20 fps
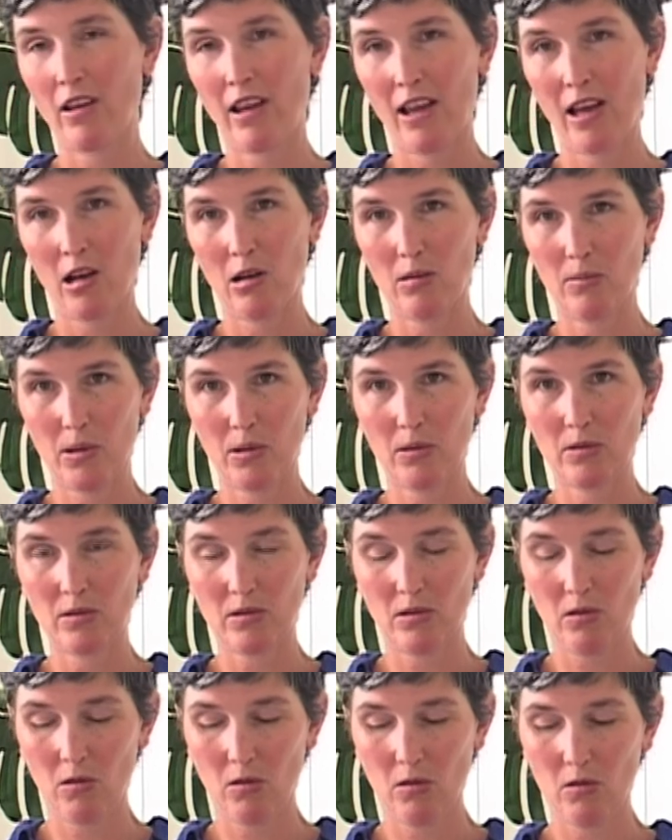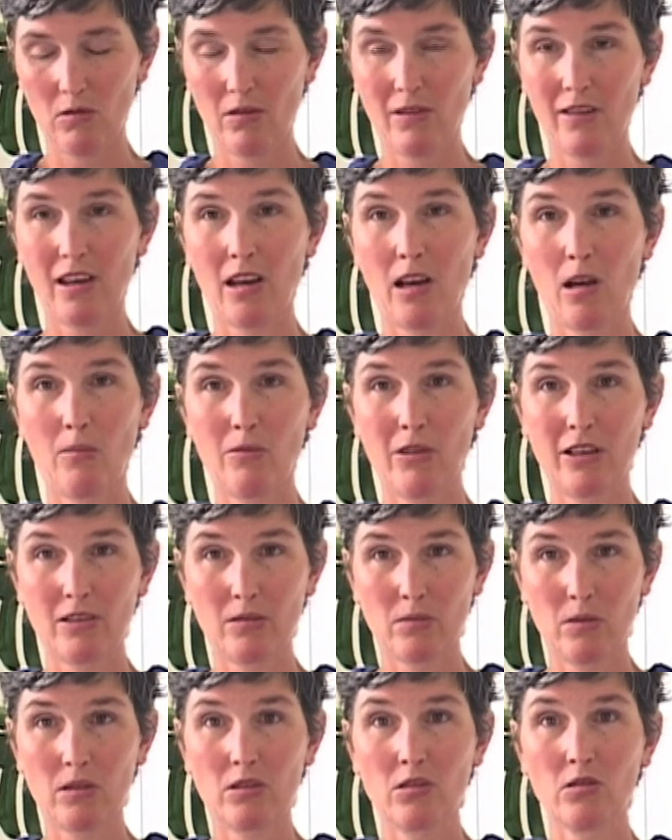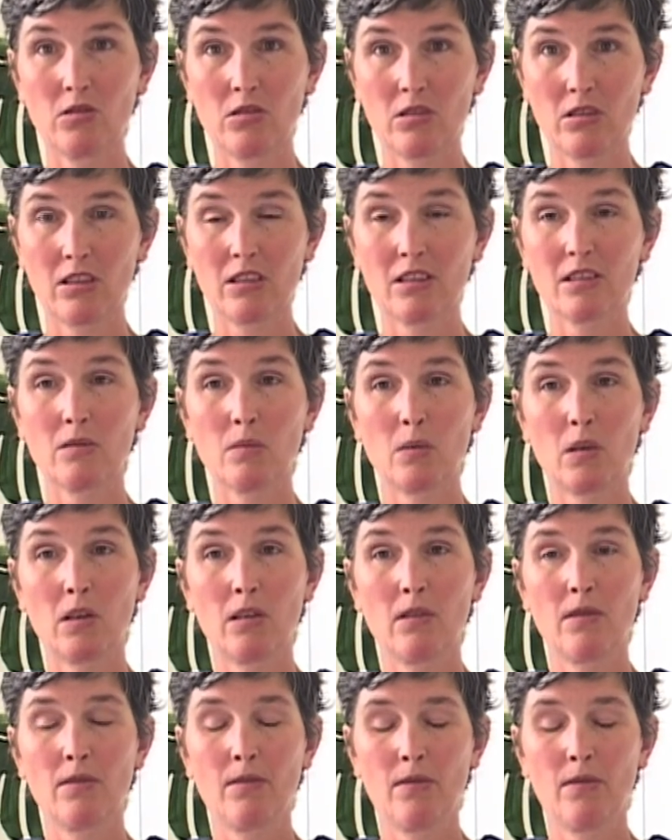elbows on the armrest whilst you're doing this one.